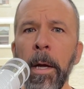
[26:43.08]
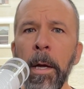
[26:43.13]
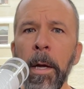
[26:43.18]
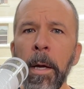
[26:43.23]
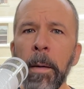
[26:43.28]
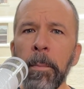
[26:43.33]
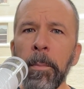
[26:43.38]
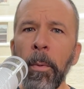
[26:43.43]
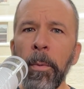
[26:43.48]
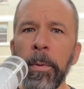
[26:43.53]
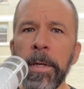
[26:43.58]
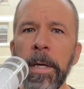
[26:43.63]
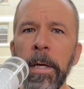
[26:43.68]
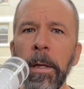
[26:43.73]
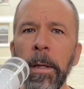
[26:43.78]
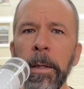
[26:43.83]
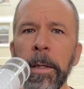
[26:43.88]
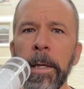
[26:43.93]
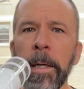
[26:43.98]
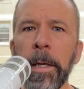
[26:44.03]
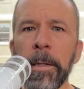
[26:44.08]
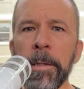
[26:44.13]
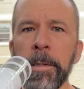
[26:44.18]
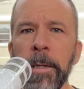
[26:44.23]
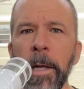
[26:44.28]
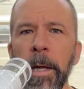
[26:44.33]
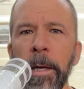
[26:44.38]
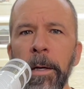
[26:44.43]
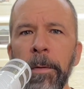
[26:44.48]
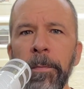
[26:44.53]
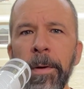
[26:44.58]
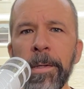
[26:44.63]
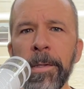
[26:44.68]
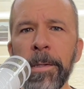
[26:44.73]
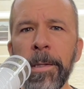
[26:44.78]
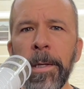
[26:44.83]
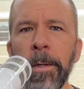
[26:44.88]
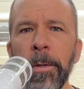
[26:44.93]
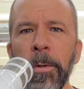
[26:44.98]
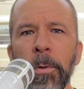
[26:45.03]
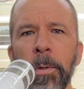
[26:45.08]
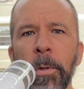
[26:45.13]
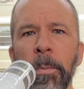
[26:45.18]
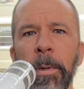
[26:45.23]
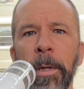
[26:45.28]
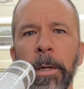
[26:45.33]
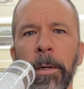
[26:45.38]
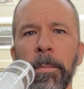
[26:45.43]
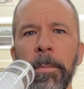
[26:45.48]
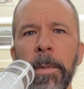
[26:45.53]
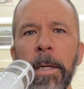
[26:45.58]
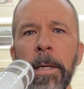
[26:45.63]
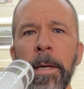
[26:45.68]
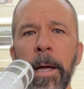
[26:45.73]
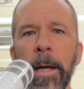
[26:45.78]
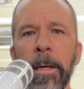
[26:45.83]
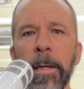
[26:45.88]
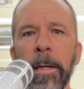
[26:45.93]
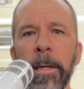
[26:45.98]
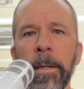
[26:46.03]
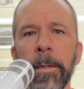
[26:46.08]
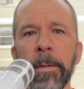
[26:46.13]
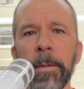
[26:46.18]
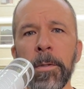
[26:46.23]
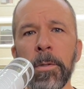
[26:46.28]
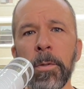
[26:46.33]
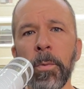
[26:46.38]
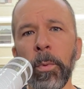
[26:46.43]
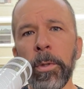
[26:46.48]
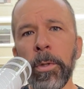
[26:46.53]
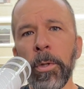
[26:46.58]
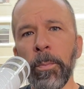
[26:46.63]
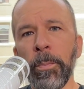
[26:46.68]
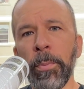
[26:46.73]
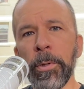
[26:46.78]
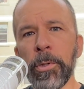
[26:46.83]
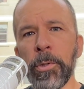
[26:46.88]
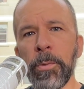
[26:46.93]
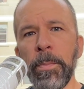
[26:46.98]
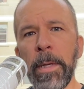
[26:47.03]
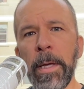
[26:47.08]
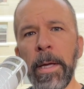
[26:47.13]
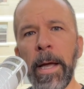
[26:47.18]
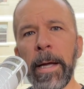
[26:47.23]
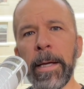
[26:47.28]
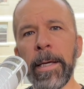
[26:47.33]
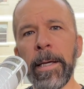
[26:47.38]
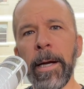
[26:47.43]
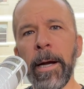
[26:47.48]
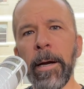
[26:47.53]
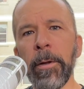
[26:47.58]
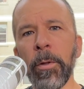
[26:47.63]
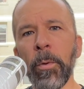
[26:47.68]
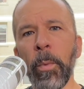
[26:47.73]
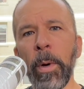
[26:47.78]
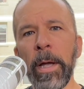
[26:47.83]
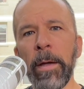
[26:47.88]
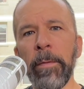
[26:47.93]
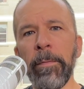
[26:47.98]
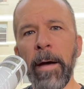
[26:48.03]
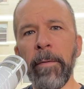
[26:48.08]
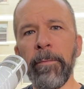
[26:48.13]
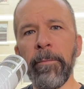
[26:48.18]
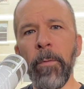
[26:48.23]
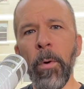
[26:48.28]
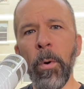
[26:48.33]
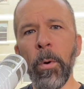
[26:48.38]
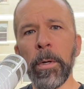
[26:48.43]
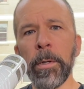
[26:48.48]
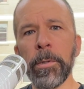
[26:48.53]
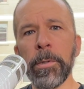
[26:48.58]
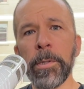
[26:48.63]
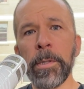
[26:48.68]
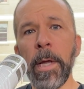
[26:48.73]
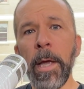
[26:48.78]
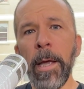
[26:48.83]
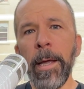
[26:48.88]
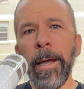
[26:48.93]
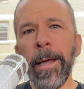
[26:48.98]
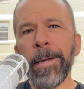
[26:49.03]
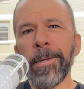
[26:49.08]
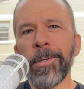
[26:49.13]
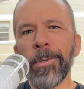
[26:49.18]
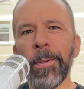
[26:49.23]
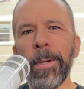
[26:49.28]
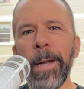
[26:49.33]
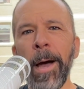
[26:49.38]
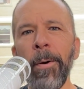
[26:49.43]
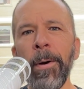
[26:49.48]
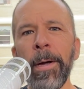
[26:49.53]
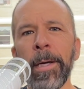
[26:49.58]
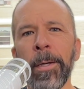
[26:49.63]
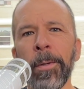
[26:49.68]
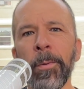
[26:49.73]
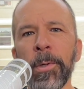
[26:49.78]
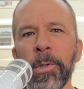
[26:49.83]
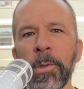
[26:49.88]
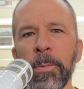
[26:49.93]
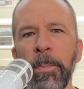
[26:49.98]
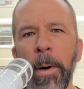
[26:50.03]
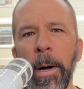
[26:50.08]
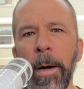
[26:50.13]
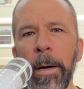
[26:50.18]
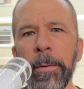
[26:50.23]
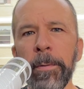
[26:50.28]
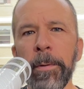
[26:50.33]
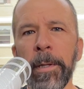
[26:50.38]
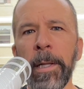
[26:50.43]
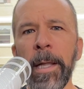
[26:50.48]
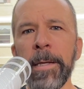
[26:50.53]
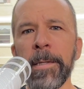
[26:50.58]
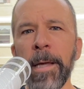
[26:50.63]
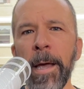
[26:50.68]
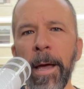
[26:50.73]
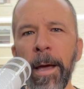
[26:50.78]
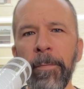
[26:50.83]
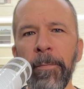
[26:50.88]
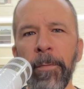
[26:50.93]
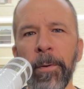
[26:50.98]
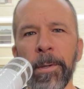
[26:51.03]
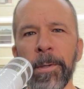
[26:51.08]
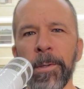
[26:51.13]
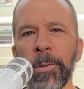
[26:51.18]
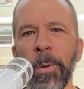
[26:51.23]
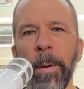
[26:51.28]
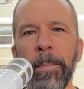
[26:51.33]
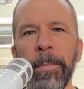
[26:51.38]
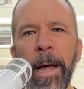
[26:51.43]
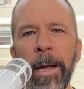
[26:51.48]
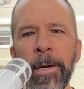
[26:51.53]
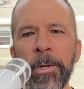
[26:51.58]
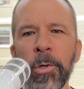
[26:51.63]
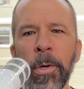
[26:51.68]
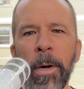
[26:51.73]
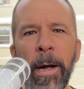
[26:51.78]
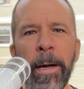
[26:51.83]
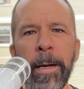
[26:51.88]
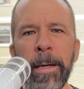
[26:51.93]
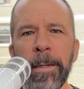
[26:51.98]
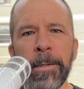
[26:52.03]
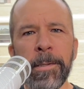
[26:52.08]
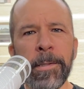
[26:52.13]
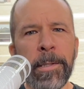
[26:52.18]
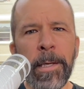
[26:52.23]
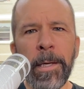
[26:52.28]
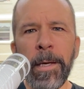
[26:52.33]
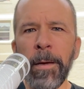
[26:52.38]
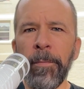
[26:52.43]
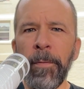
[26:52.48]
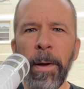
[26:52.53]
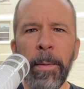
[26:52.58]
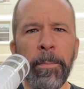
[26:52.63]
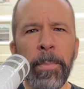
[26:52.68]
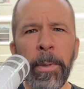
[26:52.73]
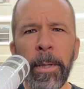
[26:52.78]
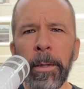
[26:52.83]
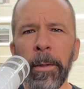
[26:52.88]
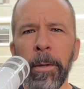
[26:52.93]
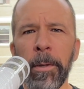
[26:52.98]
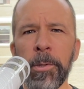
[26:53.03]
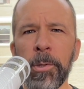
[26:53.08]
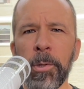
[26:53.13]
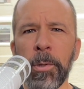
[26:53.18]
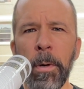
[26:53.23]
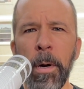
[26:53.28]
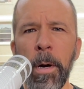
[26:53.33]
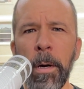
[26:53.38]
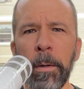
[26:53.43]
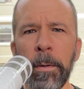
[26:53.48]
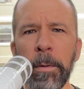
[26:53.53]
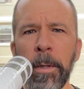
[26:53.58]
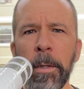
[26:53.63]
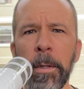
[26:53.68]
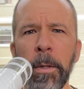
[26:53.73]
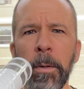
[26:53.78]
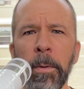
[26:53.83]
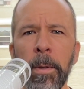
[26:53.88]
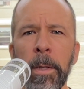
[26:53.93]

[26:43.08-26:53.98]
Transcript: But with yielding, instead of us seeing who the bigger meathead is, when you push me, I get out of the way of that force. And so now I can respond with less effort. So I'm not trying to see if I'm bigger and stronger than you.